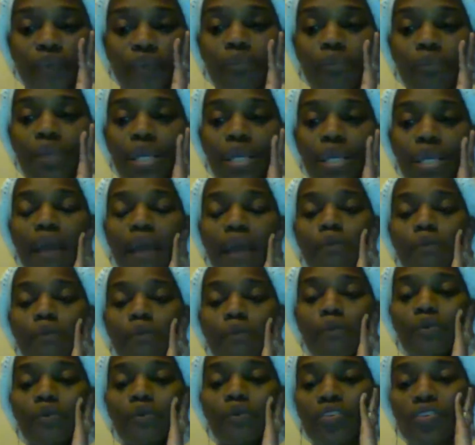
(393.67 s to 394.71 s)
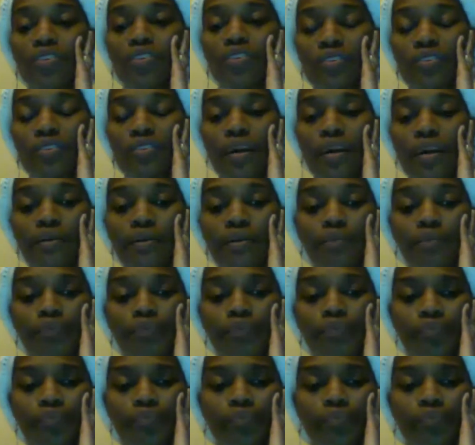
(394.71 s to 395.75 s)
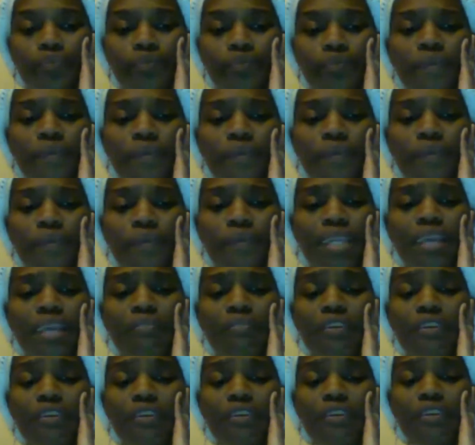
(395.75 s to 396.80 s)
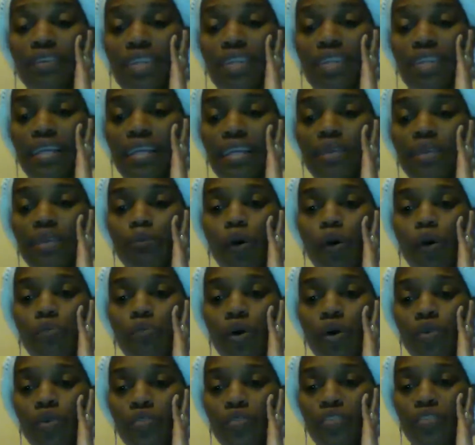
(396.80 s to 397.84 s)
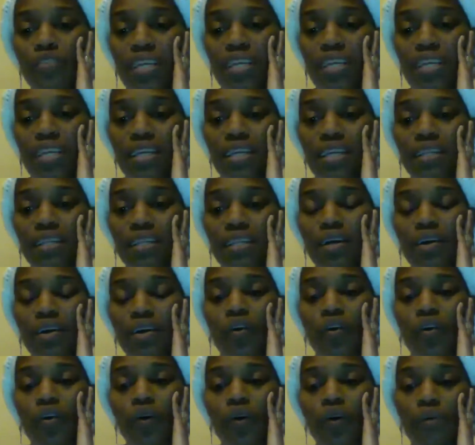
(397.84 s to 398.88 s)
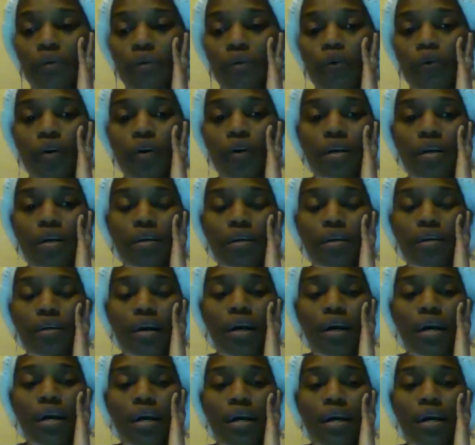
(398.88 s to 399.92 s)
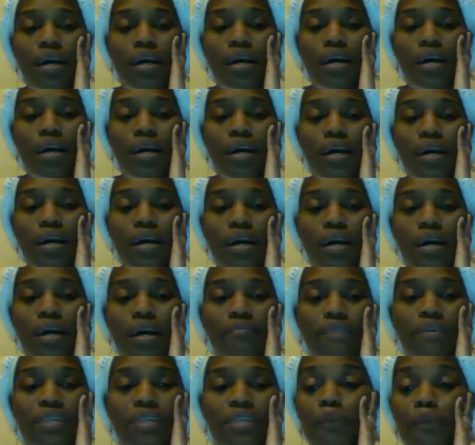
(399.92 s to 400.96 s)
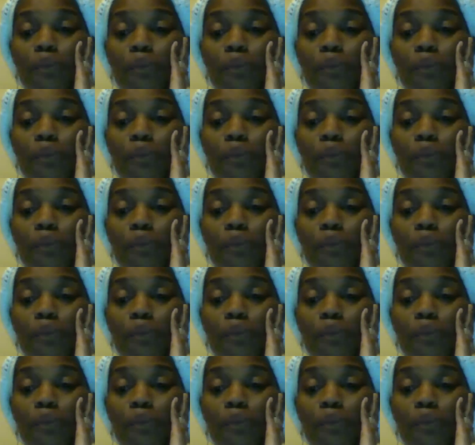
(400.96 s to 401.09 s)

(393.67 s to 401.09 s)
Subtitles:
and be able to discern if he felt I needed more protein, or more if there needed to be more